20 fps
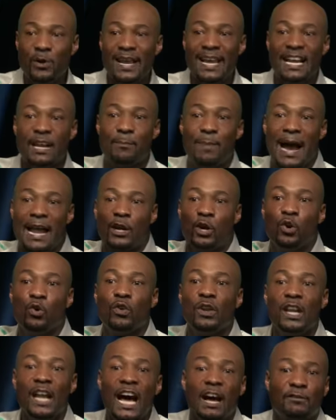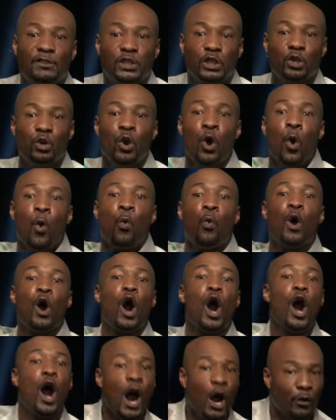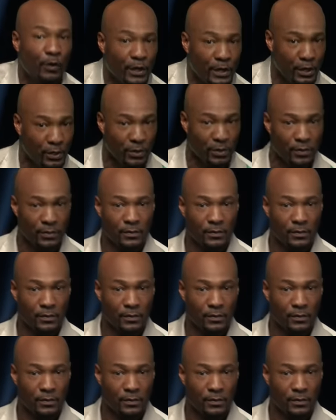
anybody who loves you will hurt you.